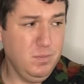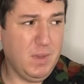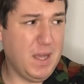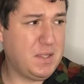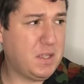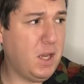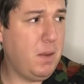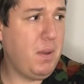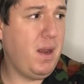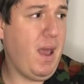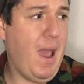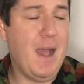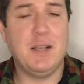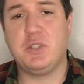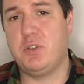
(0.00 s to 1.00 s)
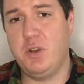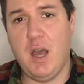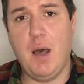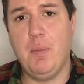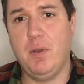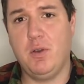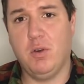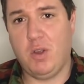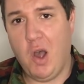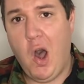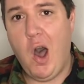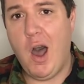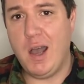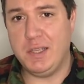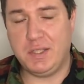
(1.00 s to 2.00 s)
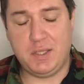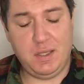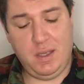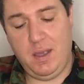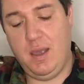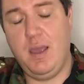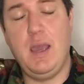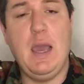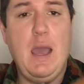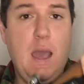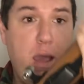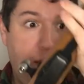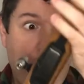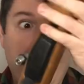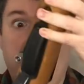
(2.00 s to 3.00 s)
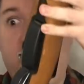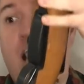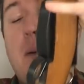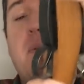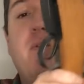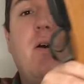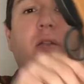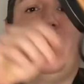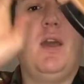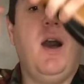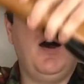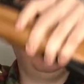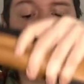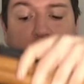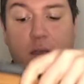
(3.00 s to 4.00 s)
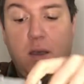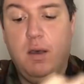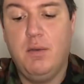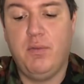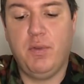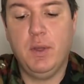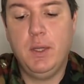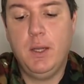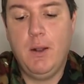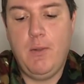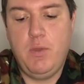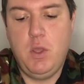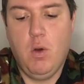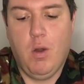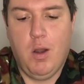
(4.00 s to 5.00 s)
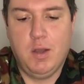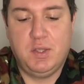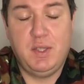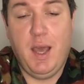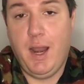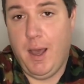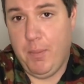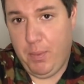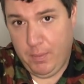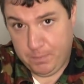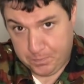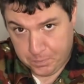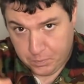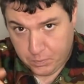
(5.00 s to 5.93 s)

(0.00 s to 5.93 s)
that's going to be an astronomical cost on top of all the costs of your setup.